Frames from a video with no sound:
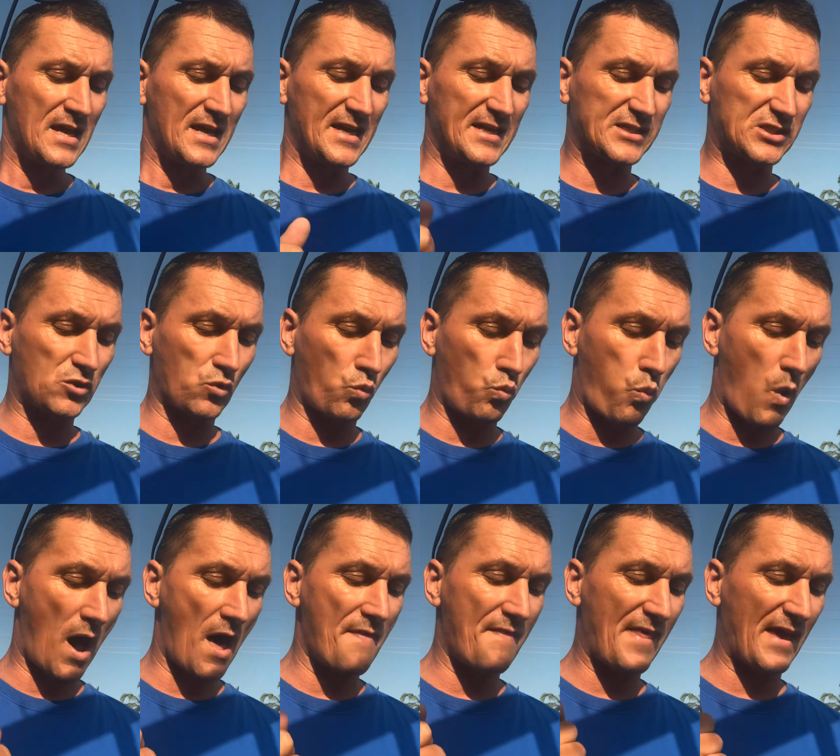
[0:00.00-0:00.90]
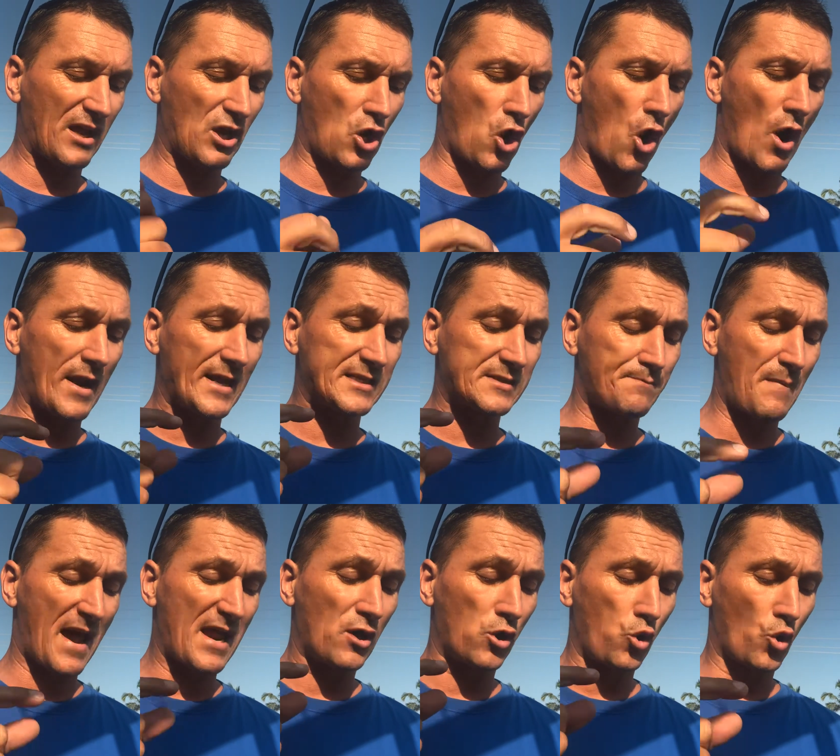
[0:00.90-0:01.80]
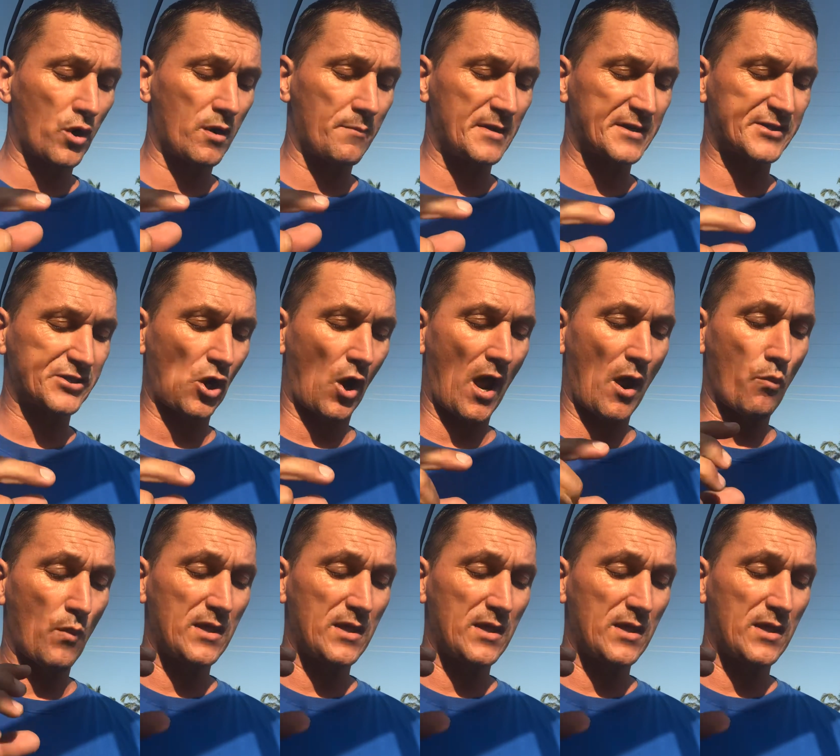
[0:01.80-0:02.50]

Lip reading: is the one that God has made Lord and Messiah.